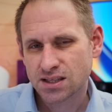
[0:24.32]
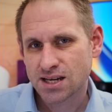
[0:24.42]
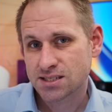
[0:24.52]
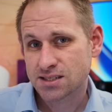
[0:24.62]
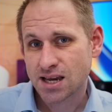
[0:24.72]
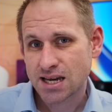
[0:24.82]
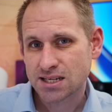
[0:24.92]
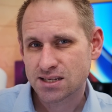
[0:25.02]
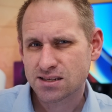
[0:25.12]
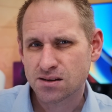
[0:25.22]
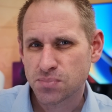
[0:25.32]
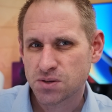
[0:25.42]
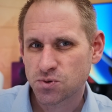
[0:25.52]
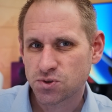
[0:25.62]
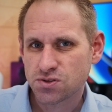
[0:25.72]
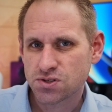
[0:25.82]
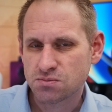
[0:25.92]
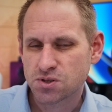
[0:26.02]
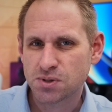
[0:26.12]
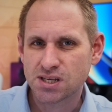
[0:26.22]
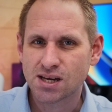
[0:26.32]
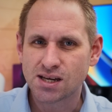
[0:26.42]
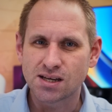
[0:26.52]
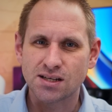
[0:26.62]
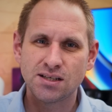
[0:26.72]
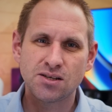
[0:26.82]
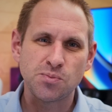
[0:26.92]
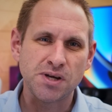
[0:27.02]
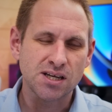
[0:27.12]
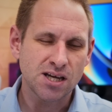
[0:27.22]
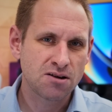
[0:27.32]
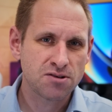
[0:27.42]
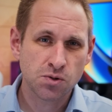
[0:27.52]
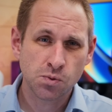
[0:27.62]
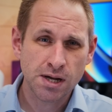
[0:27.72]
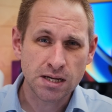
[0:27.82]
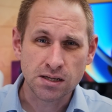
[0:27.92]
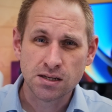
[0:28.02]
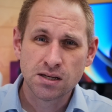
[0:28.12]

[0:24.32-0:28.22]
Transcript: That said, some people do seem to be getting a little bit carried away.